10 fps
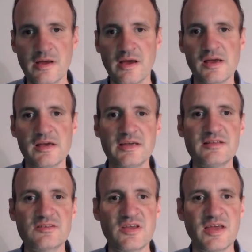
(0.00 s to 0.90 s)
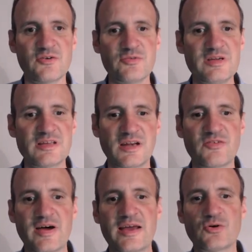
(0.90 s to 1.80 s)
It can read and
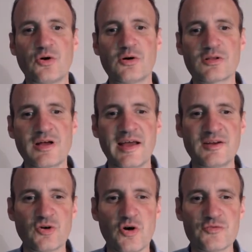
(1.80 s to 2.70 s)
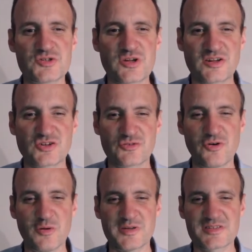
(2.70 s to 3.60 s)
write all kinds of structured
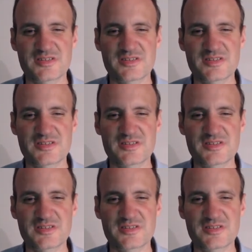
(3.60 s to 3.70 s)
formats.